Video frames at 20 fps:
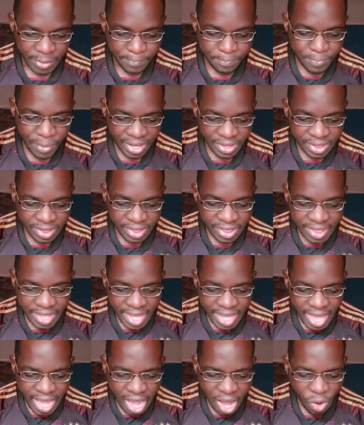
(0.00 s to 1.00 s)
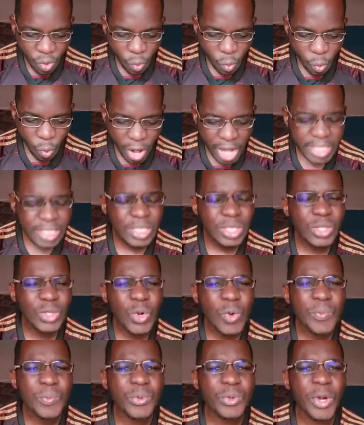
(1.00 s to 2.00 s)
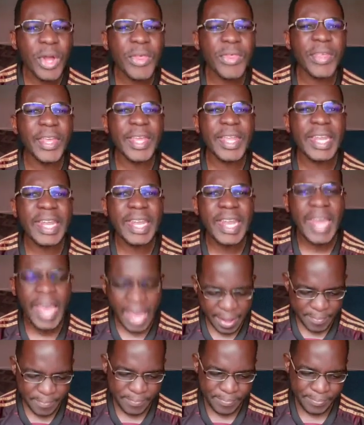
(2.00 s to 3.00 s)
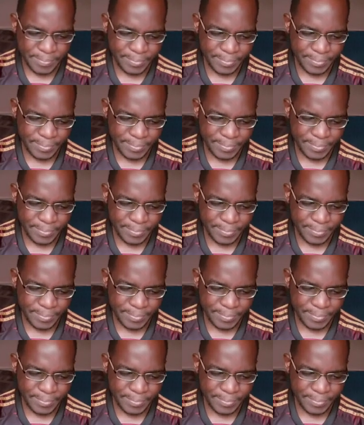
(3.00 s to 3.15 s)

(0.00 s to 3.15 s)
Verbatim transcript: but there was no breath in them.